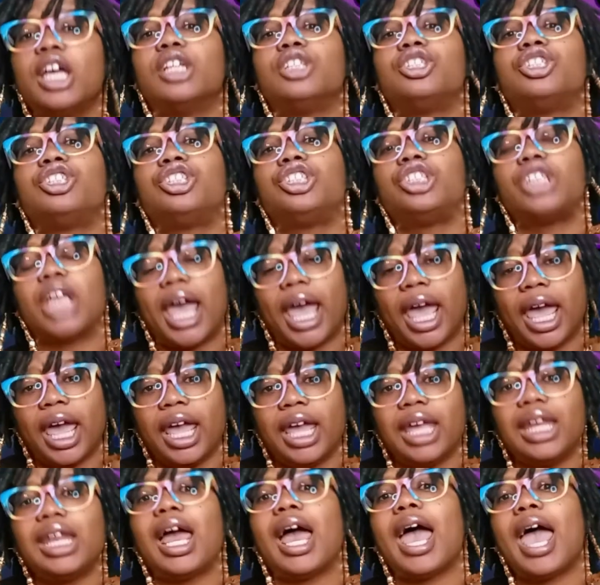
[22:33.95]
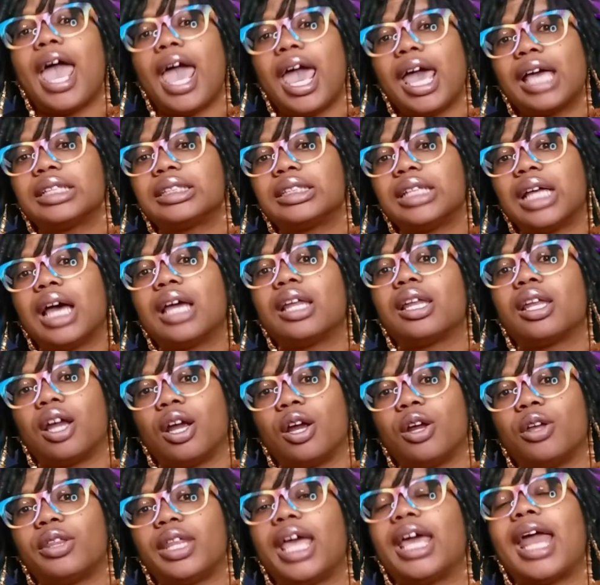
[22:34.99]
Shane has not
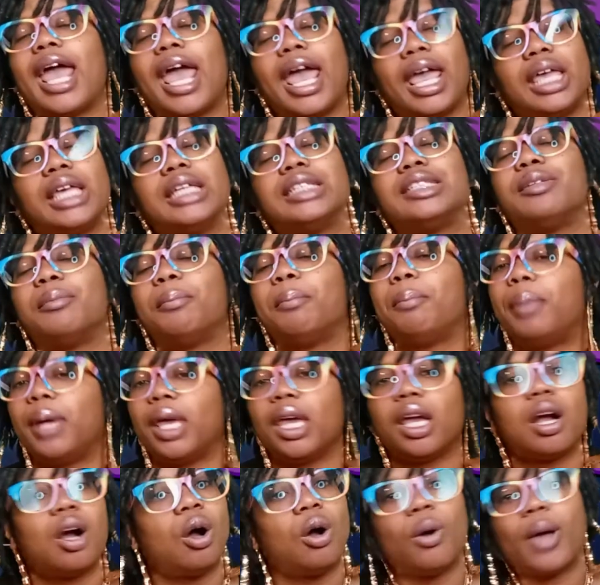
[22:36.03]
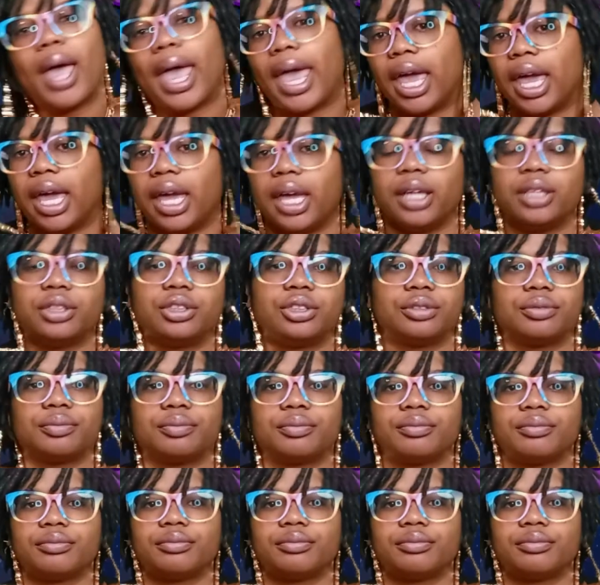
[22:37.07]
learned that at his big old age.